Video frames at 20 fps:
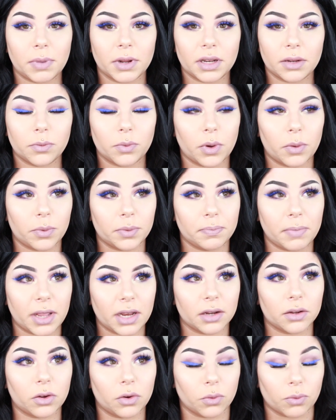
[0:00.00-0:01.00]
but what made
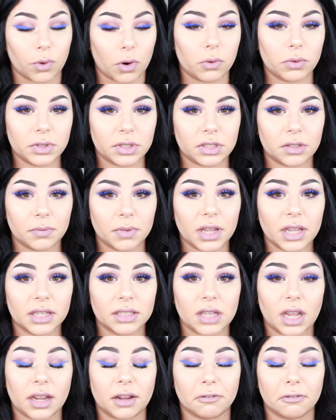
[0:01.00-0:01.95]
it gross to me is I